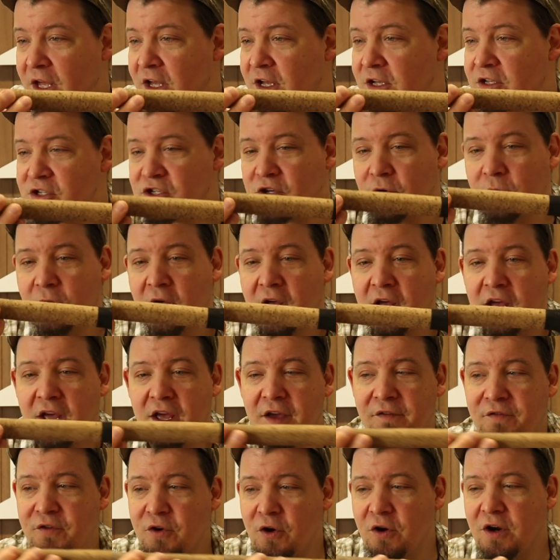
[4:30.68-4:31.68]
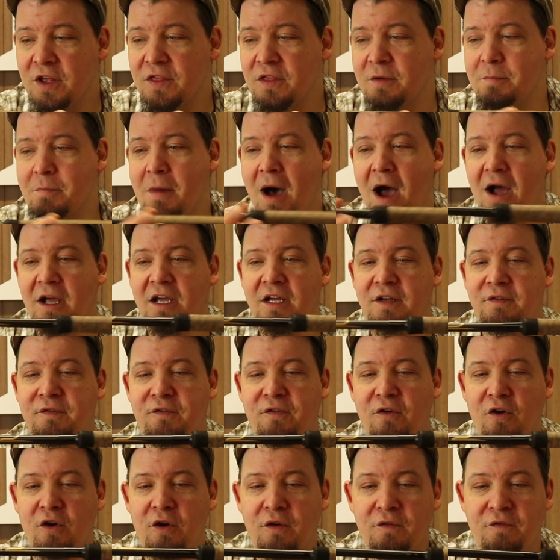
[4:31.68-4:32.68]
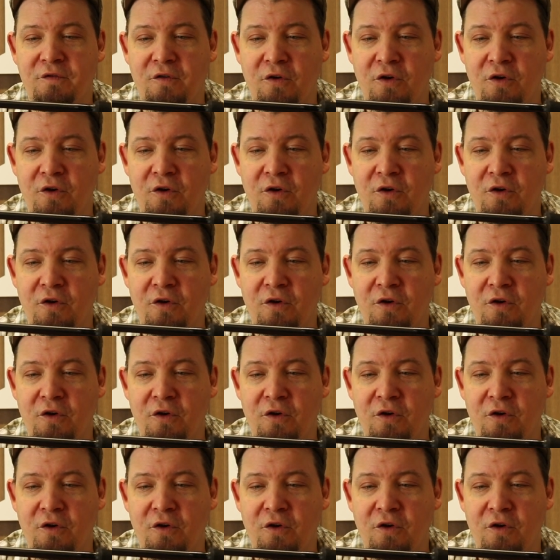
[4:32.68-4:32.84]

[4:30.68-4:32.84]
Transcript: So if you're in the market for